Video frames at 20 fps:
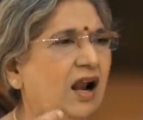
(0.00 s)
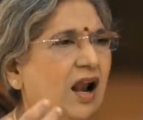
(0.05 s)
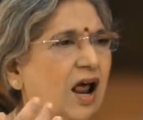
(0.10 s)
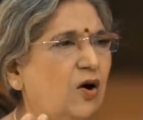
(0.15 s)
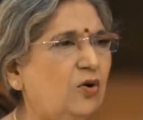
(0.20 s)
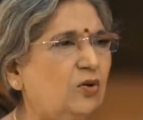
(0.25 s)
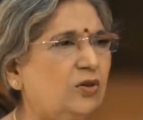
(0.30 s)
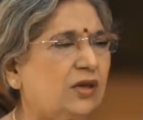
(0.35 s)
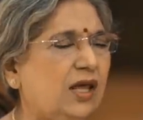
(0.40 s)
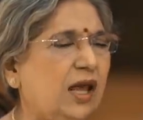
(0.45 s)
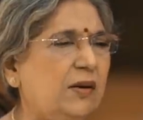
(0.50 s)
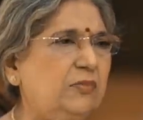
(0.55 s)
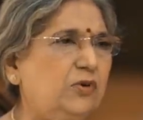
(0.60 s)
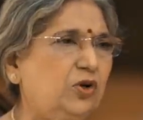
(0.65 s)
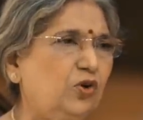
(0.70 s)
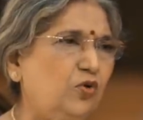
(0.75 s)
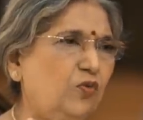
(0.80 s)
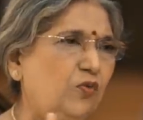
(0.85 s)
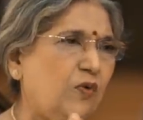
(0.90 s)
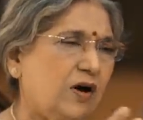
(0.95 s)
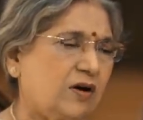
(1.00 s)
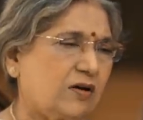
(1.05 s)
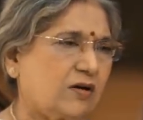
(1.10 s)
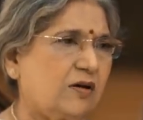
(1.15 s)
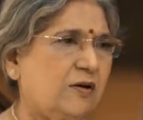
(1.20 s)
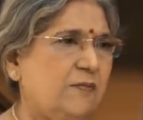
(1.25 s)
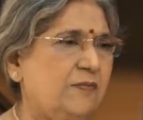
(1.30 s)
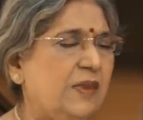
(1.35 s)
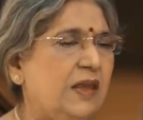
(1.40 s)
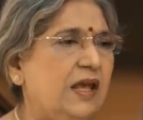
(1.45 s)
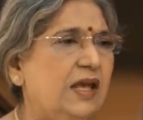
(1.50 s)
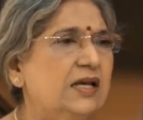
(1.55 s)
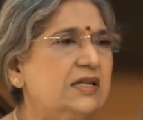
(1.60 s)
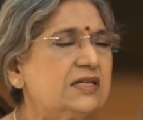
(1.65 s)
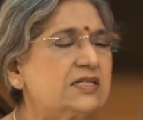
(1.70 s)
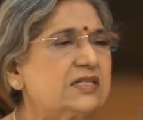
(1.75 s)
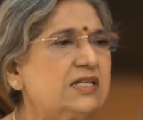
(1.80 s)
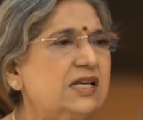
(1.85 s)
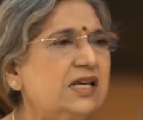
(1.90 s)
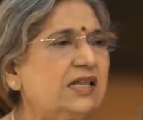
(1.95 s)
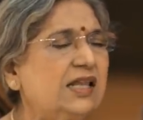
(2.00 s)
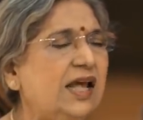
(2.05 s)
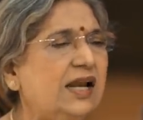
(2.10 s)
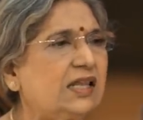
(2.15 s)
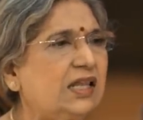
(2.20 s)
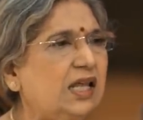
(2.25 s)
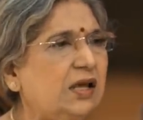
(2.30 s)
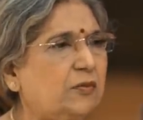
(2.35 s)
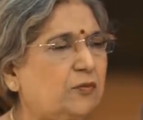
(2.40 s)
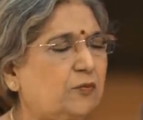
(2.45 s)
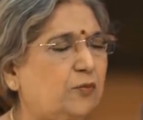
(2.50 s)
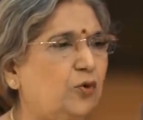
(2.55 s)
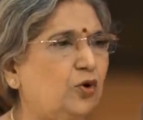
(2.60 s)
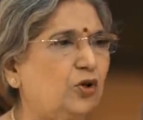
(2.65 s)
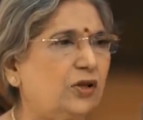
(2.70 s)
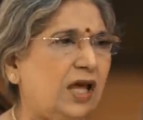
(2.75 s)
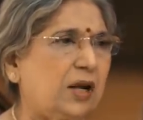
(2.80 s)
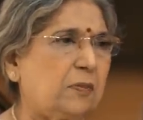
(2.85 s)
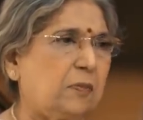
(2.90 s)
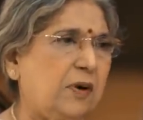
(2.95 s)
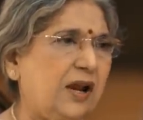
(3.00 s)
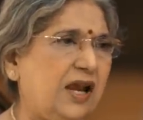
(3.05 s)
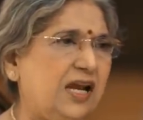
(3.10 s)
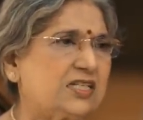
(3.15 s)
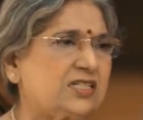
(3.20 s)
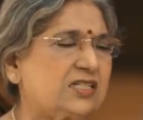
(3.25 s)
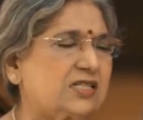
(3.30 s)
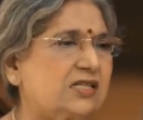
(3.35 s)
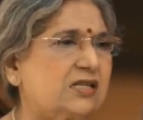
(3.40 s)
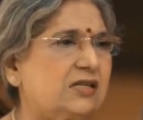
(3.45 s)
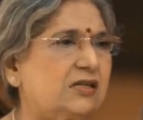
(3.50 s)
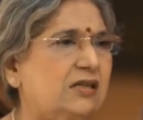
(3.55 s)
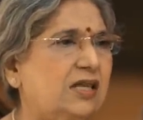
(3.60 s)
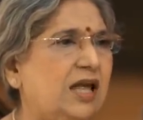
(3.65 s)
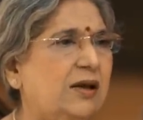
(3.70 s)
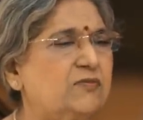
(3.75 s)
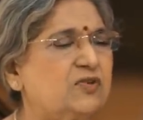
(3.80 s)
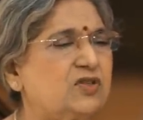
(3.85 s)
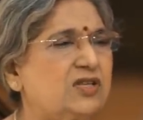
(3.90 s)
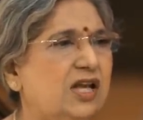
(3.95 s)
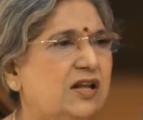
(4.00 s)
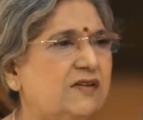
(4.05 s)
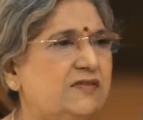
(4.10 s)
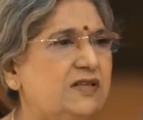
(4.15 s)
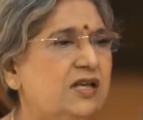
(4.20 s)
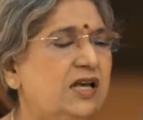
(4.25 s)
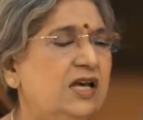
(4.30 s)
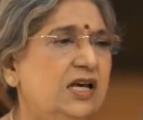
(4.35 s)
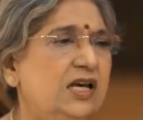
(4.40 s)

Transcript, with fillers: allow them to work. See that they put their plates themselves.